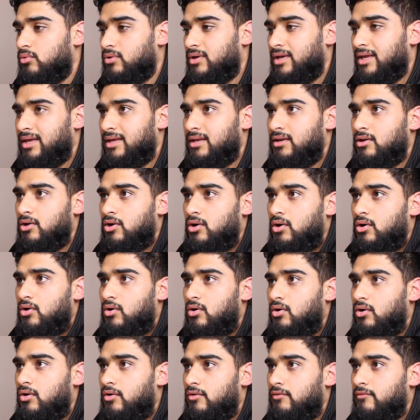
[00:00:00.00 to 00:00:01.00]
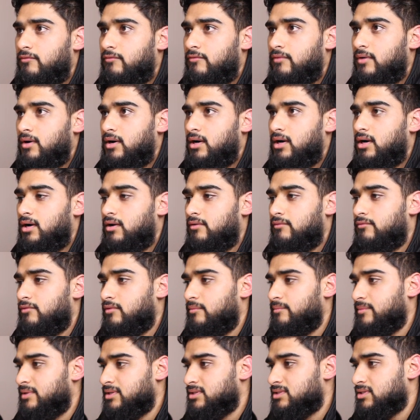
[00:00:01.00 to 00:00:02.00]
gain of
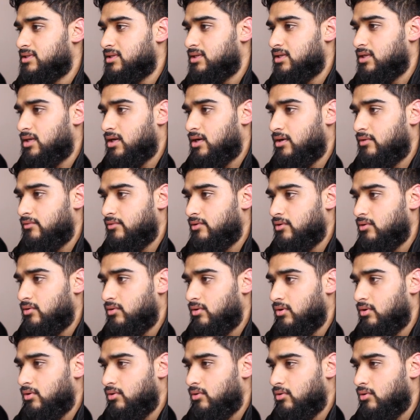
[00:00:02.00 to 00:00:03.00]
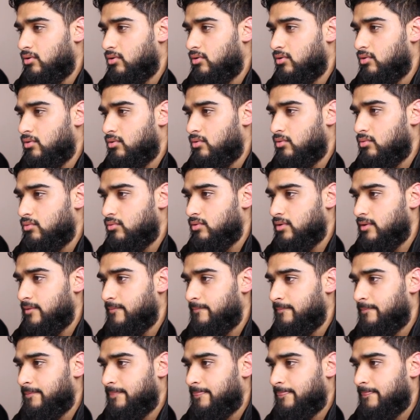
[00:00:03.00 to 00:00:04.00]
from this scenario alone
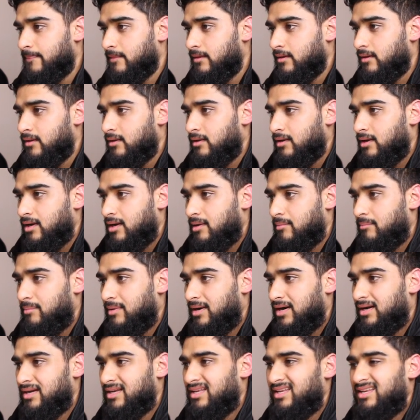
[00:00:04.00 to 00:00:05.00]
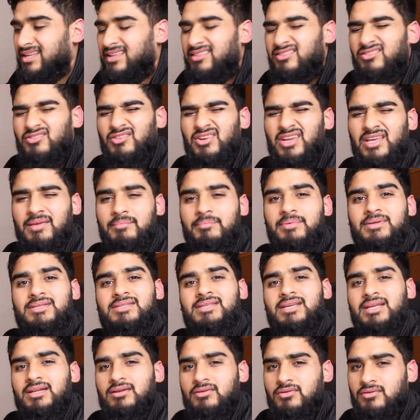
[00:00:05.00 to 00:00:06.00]
about nearly
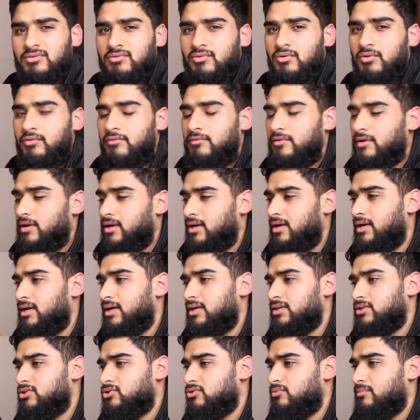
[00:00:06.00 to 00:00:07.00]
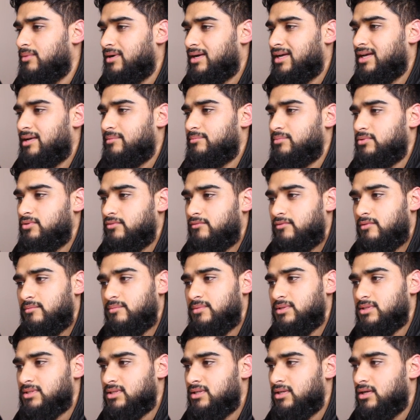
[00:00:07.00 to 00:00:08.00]
3% growth to my capital from
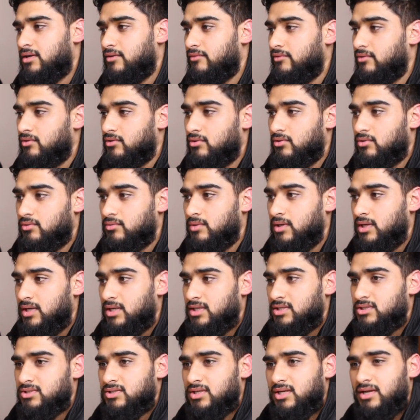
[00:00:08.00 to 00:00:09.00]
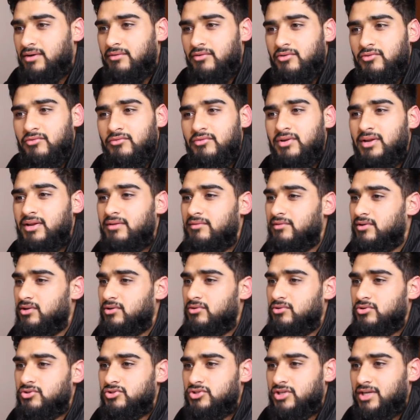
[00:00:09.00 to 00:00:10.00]
this scenario alone. So another really
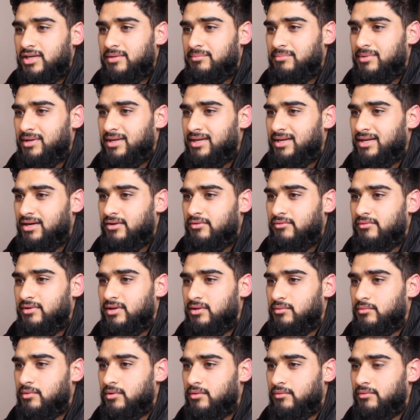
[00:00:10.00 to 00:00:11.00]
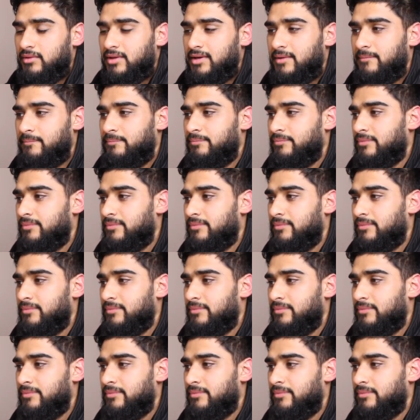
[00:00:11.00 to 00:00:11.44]
good trade, played out really well there.